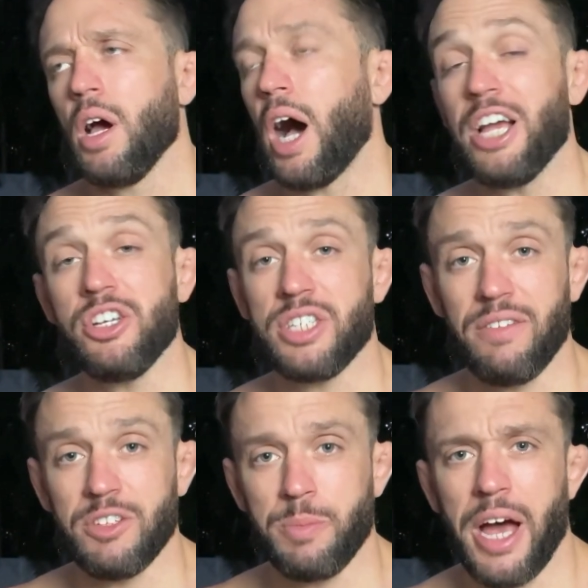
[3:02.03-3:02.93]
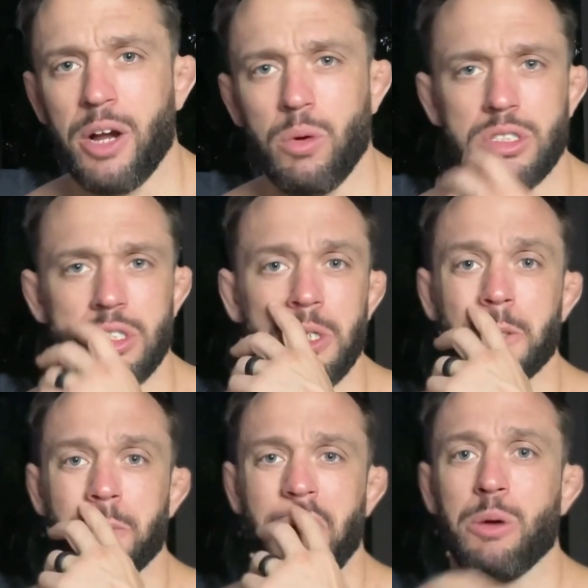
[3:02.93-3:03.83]
I used to have this backwards
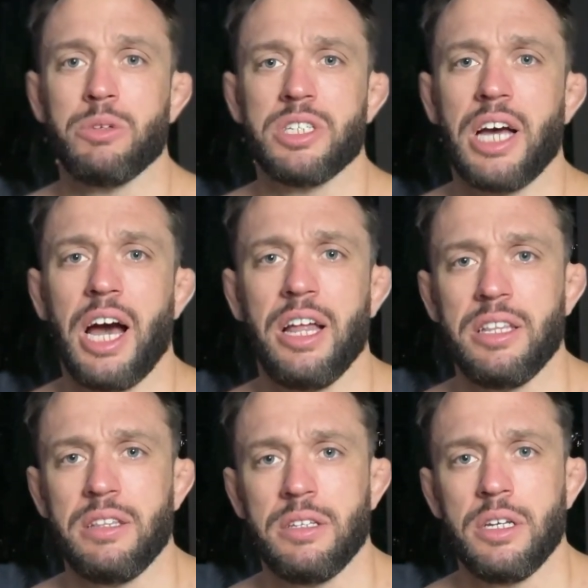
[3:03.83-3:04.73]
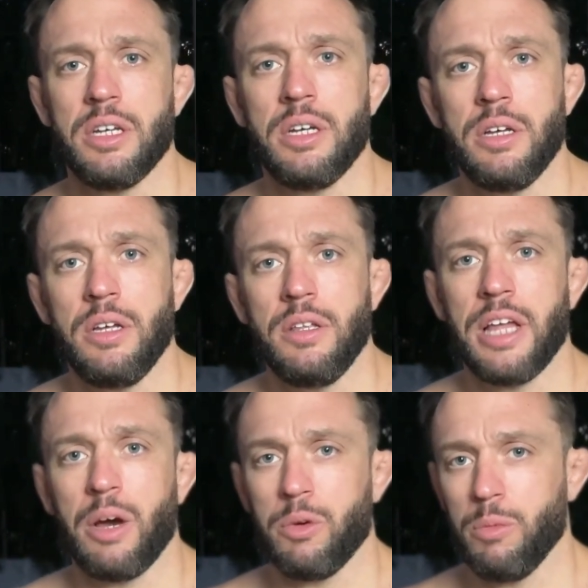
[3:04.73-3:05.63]
too. I was the guy
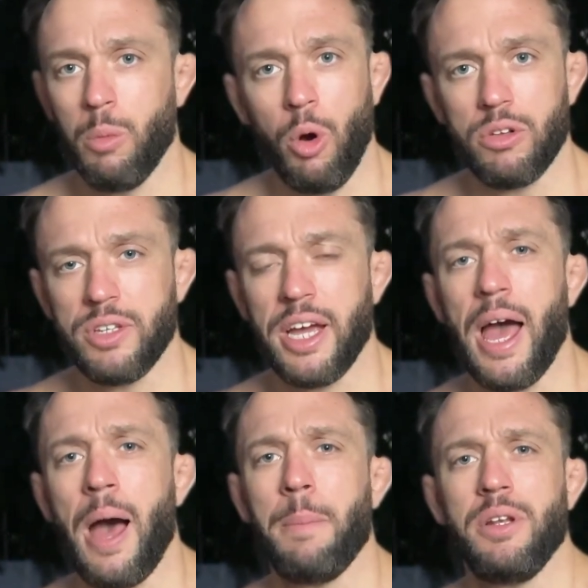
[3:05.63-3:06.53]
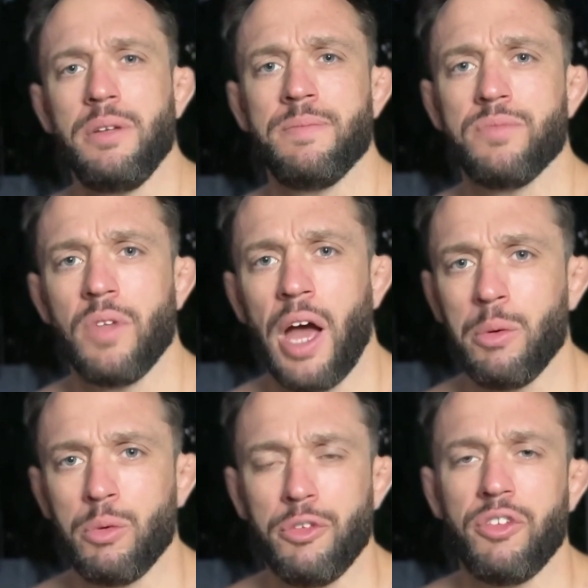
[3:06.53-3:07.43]
that when Memorial Day happened, I
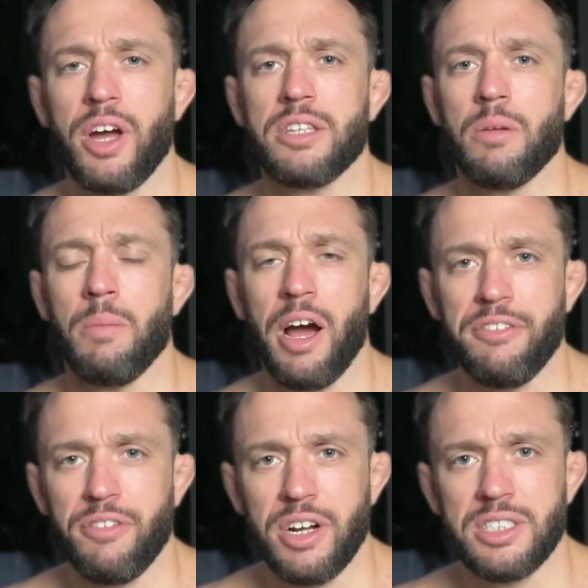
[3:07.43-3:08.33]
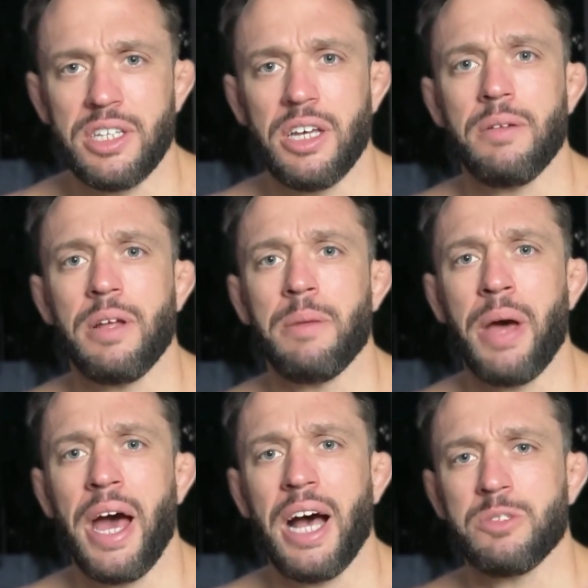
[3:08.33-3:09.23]
would reflect on my friends that had
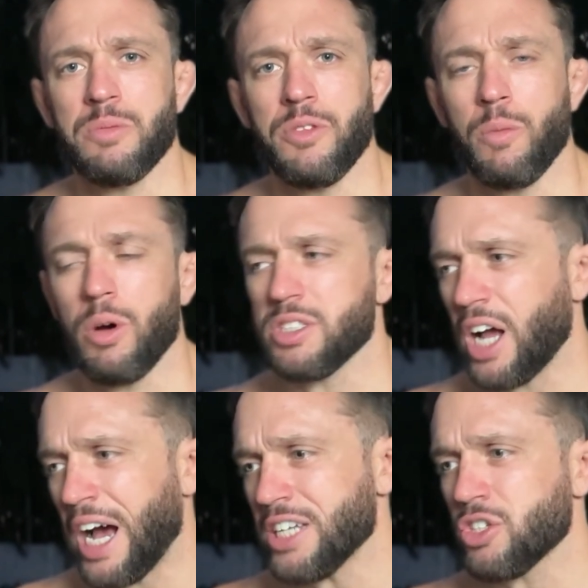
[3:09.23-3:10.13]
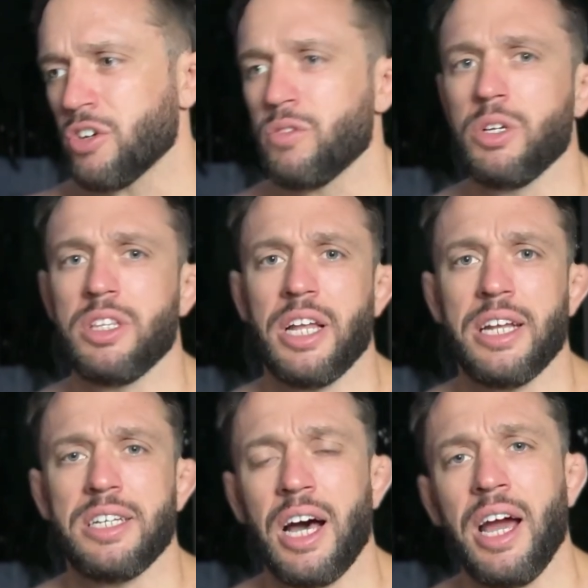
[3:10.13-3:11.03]
passed, the ones that I served with that
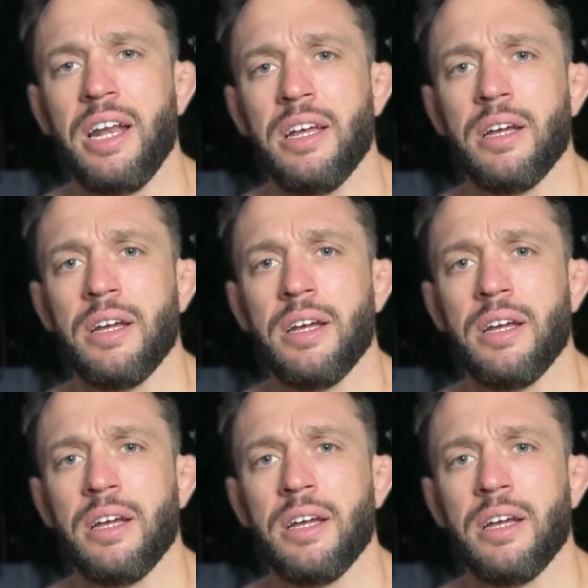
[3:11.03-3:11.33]
had died,